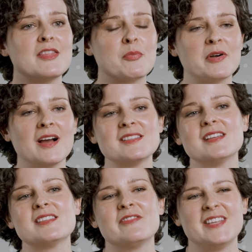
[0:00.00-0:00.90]
the
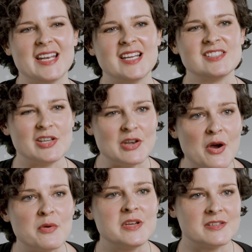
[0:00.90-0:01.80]
process of getting to
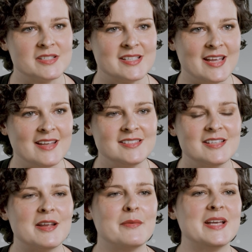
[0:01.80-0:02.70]
know your skin,
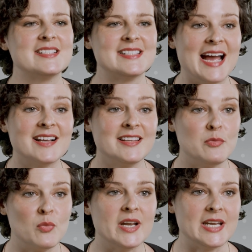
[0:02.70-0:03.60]
to know exactly
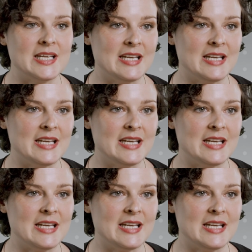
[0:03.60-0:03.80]
what it